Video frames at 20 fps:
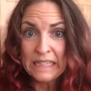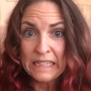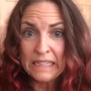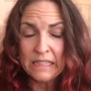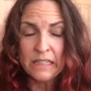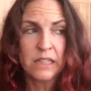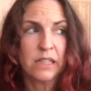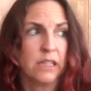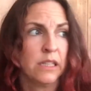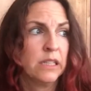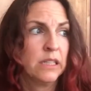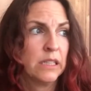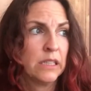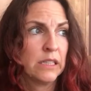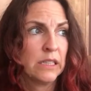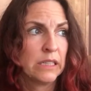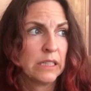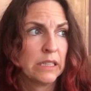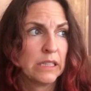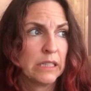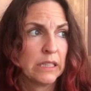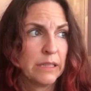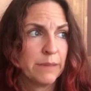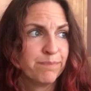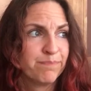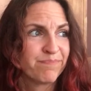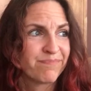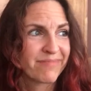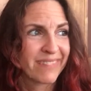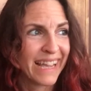I
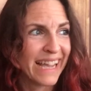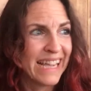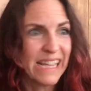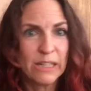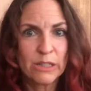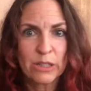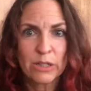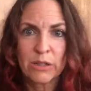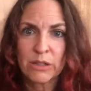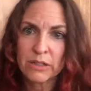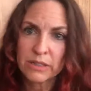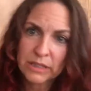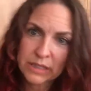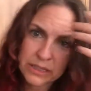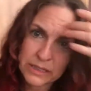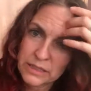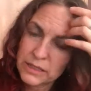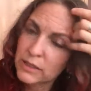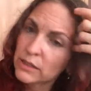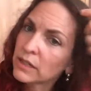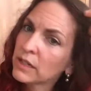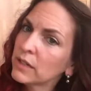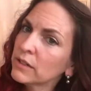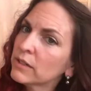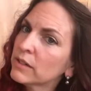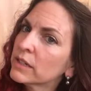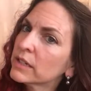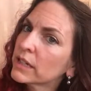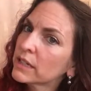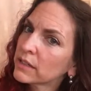don't know how
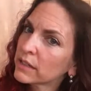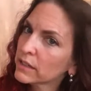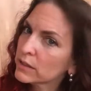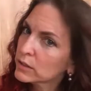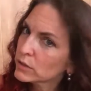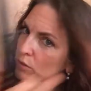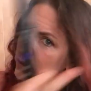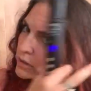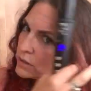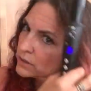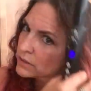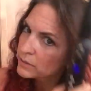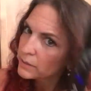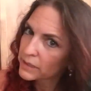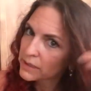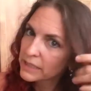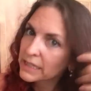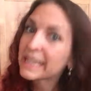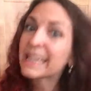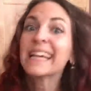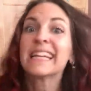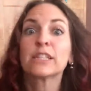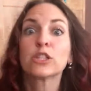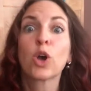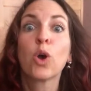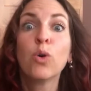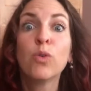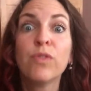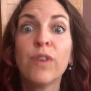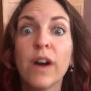do I get that across? It's
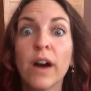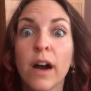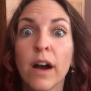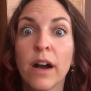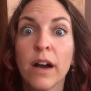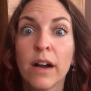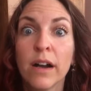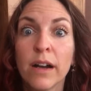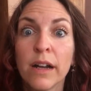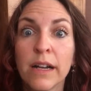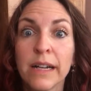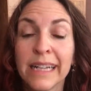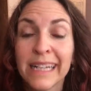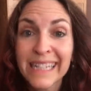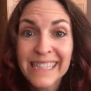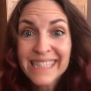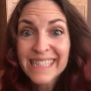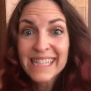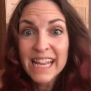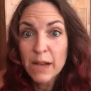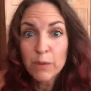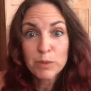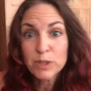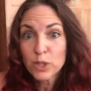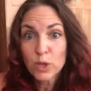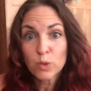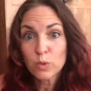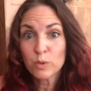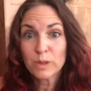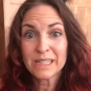over. It's not, we
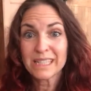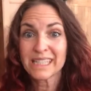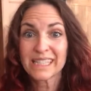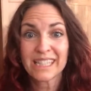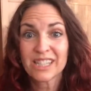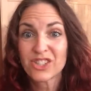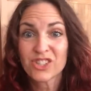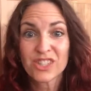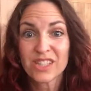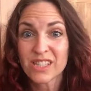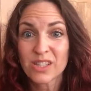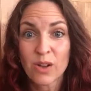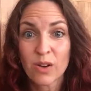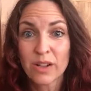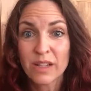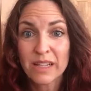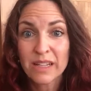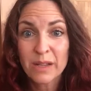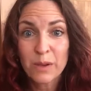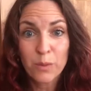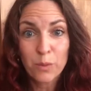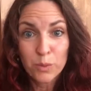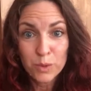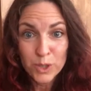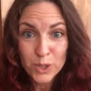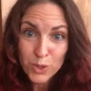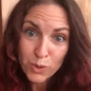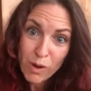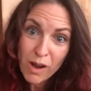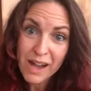don't, it's this just not,
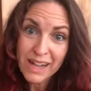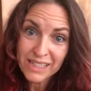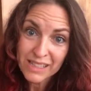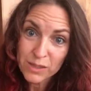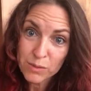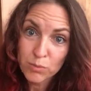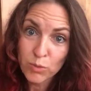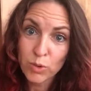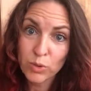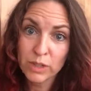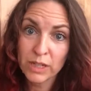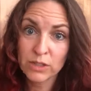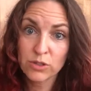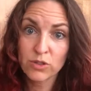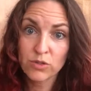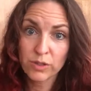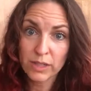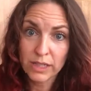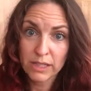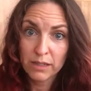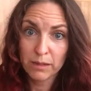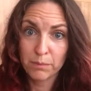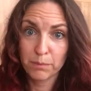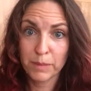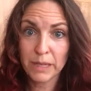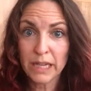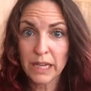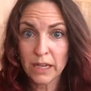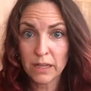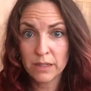you are a small country in a
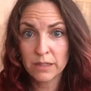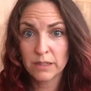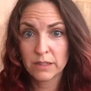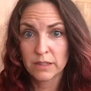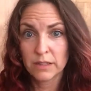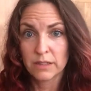bigger,